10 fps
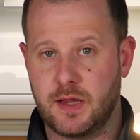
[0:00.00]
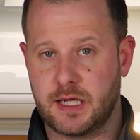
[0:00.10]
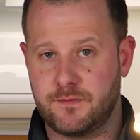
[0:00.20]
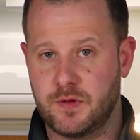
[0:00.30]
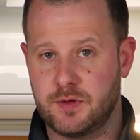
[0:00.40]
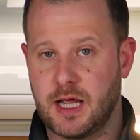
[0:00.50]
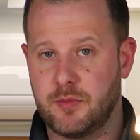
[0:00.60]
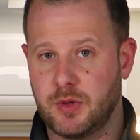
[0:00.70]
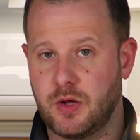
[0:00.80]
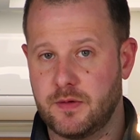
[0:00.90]
link a few
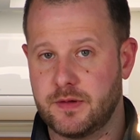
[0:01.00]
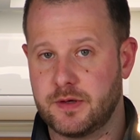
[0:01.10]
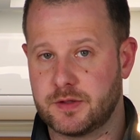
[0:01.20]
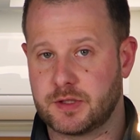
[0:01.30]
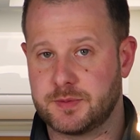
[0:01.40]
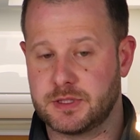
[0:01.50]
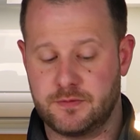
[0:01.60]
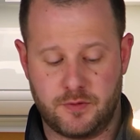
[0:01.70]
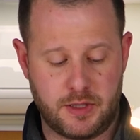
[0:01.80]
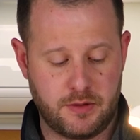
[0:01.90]
down below in the description
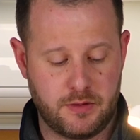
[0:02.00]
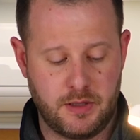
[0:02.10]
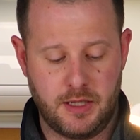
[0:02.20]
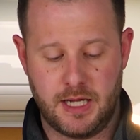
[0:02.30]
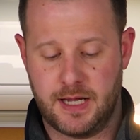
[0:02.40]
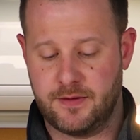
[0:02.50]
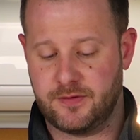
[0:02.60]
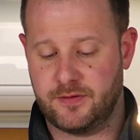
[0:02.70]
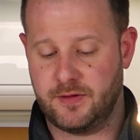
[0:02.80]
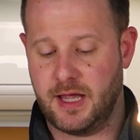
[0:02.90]
for you. And
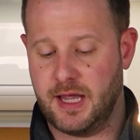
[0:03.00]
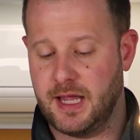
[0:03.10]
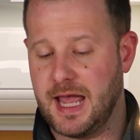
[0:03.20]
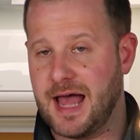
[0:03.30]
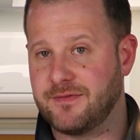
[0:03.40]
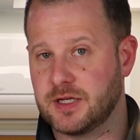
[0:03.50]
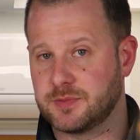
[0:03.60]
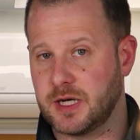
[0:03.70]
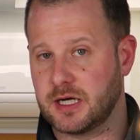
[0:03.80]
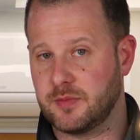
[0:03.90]
this is a
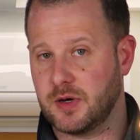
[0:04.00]
1/2-inch breaker